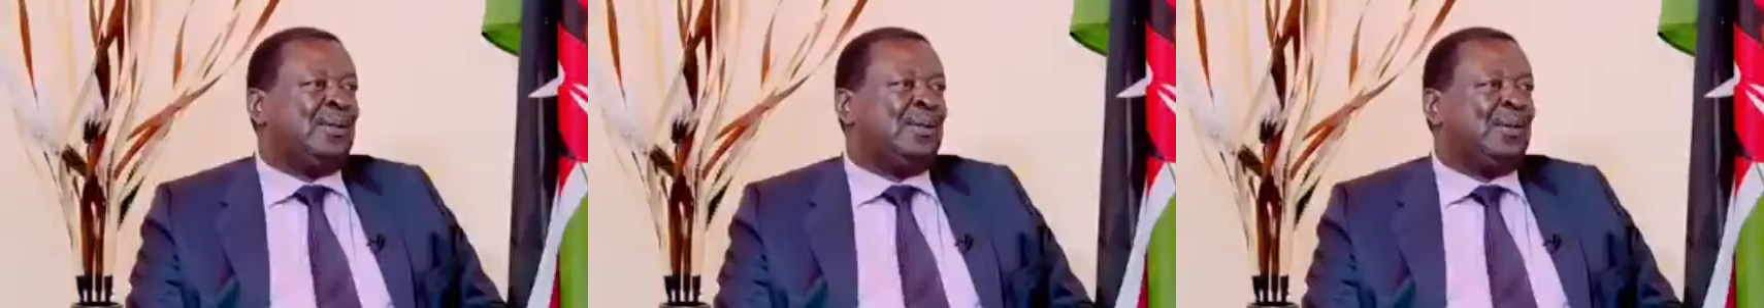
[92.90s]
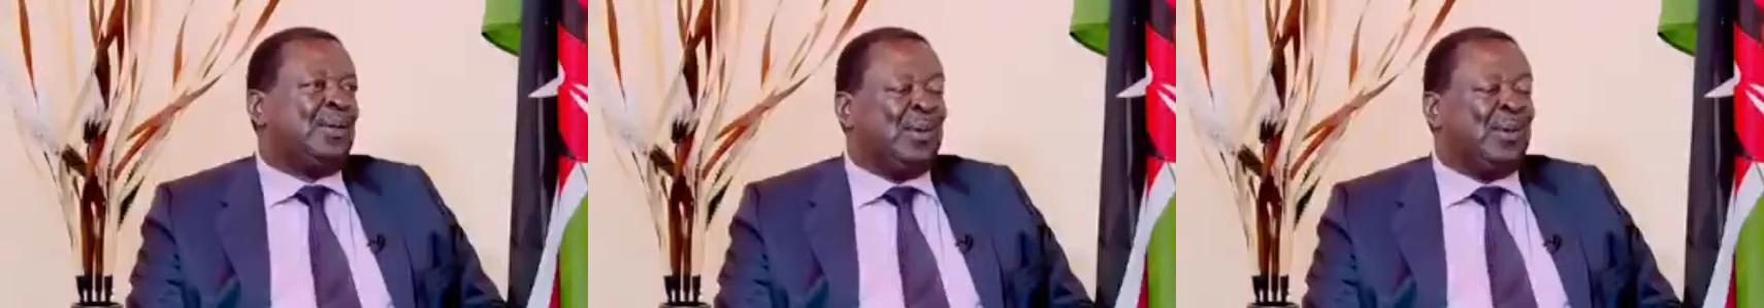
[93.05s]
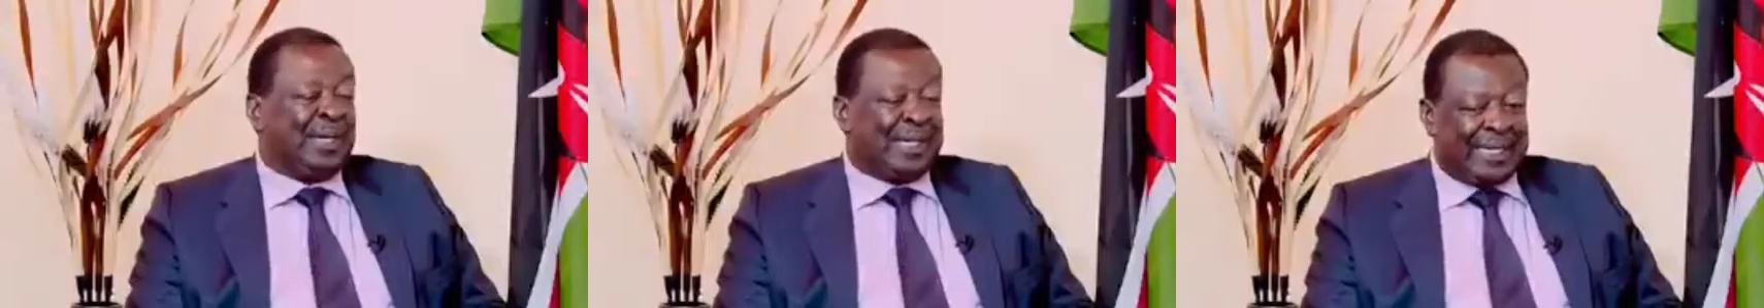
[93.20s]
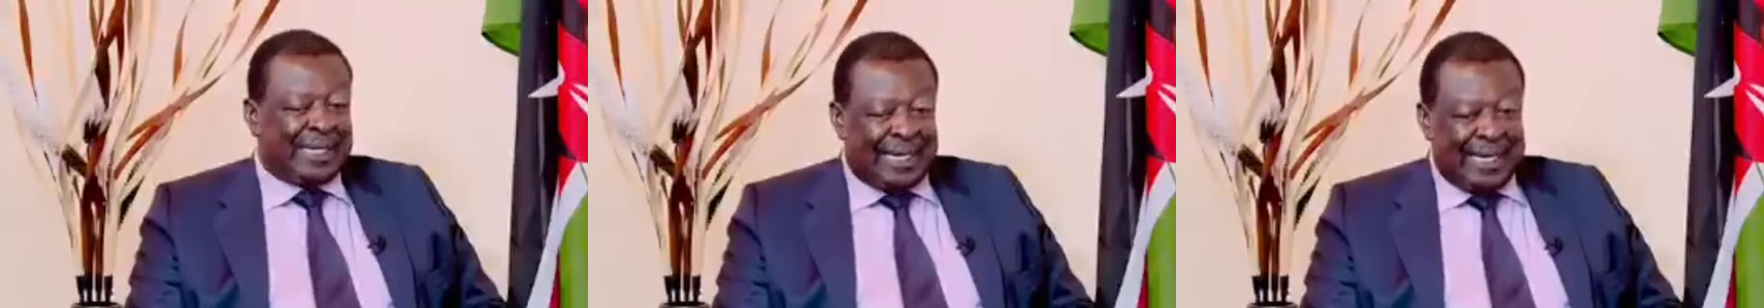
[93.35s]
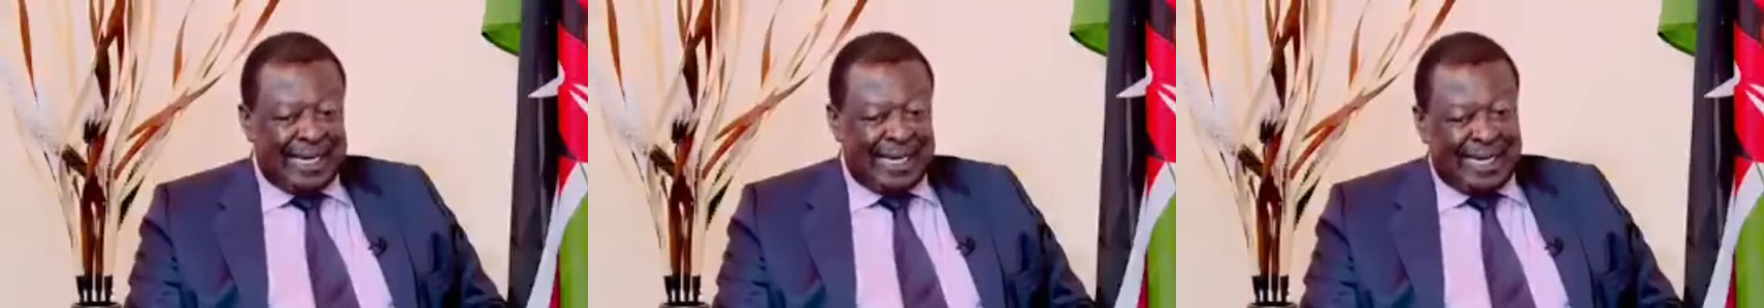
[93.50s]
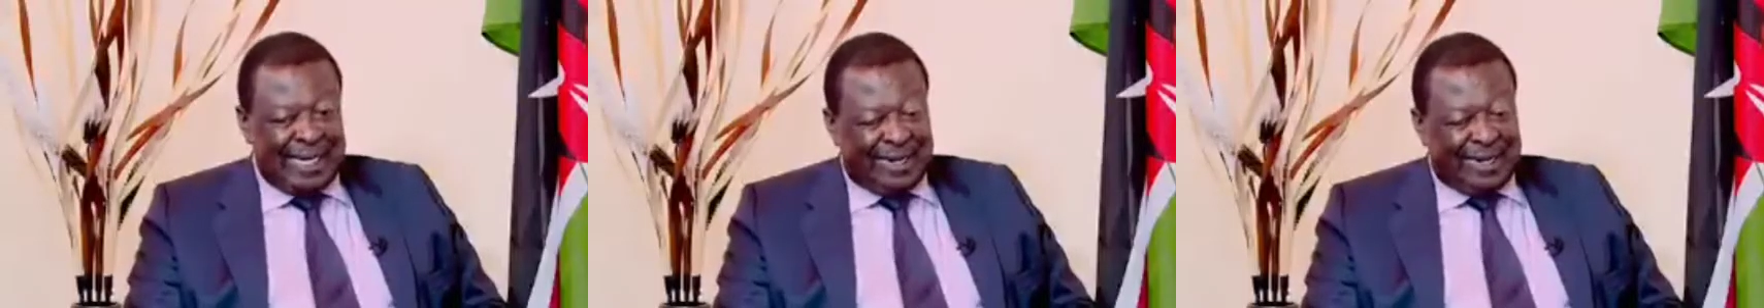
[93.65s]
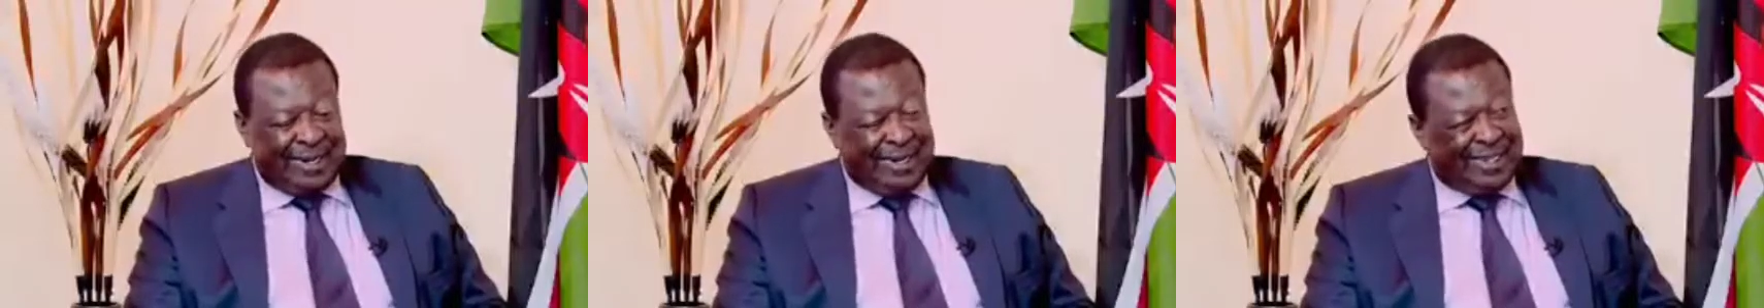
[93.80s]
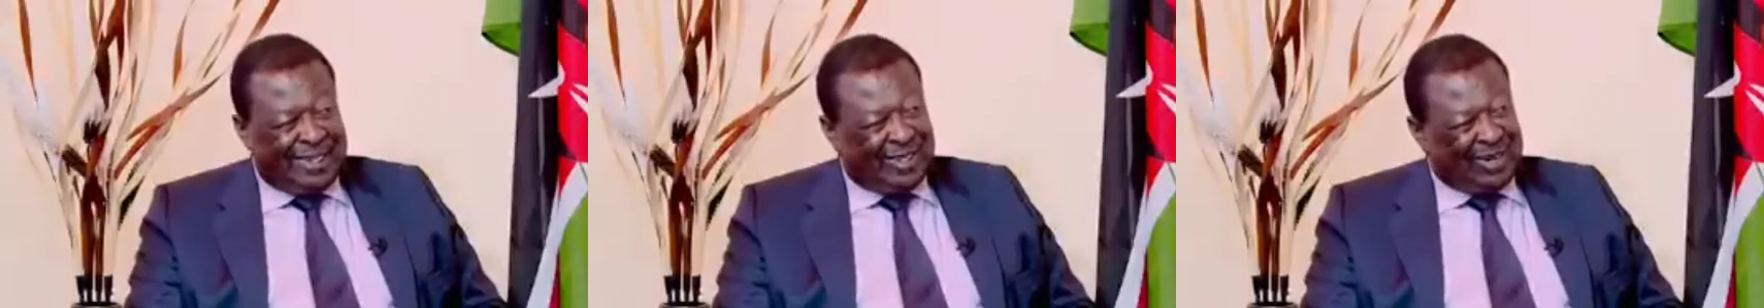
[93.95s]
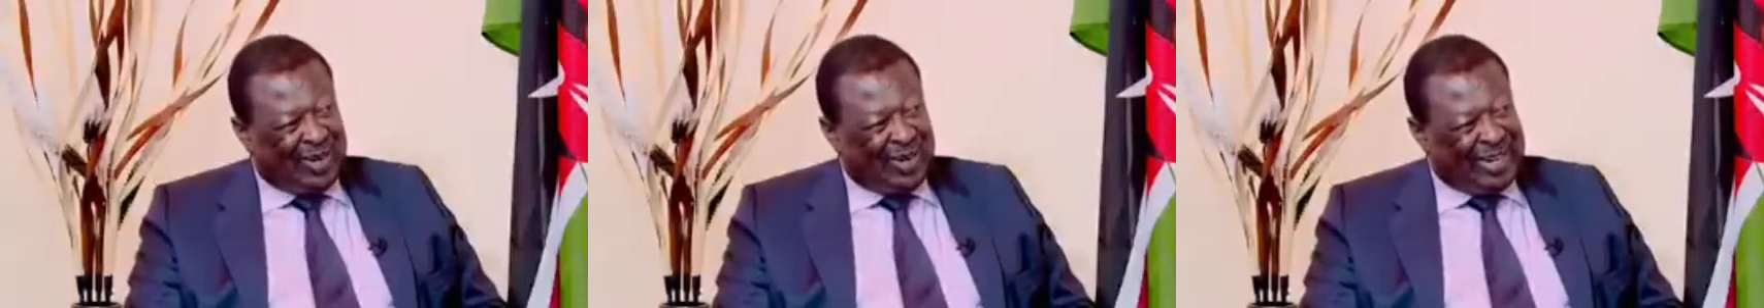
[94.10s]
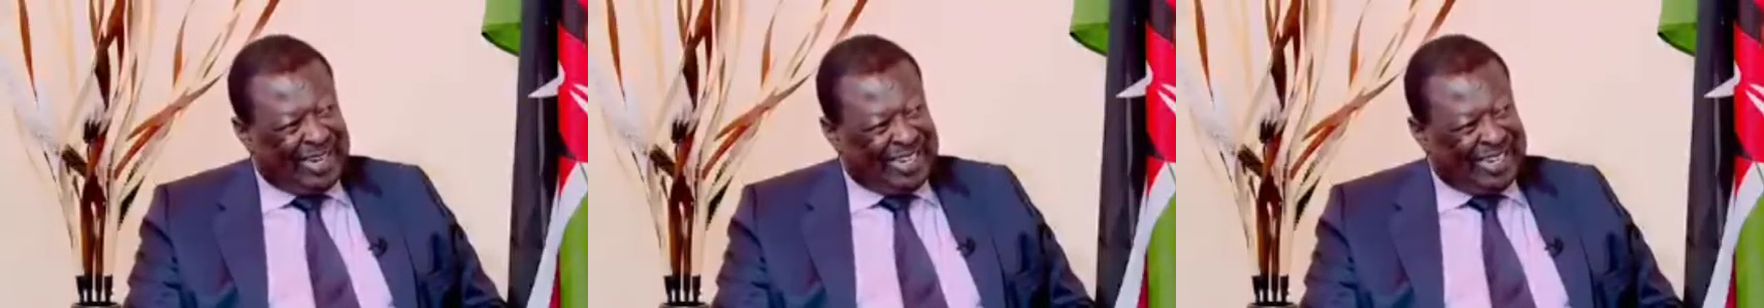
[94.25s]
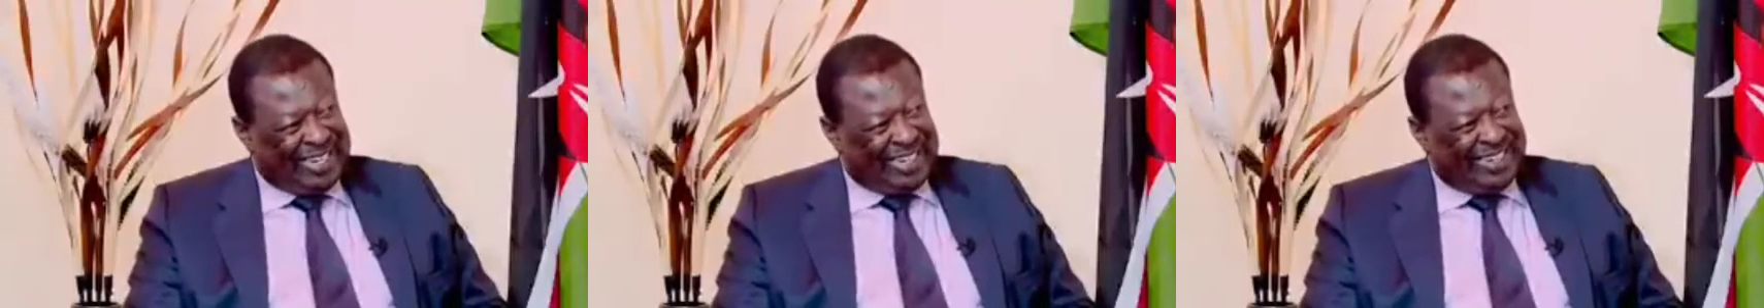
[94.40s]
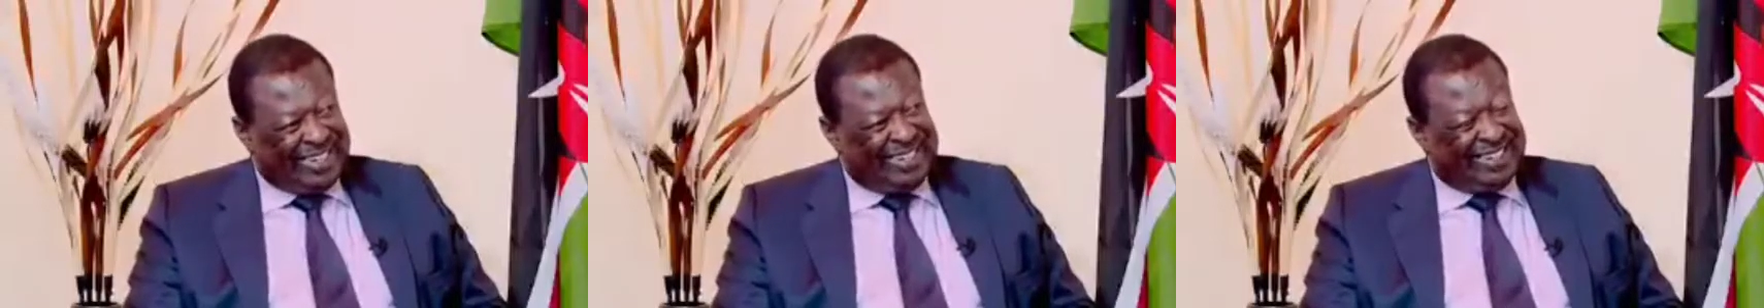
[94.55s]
What KRA is collecting,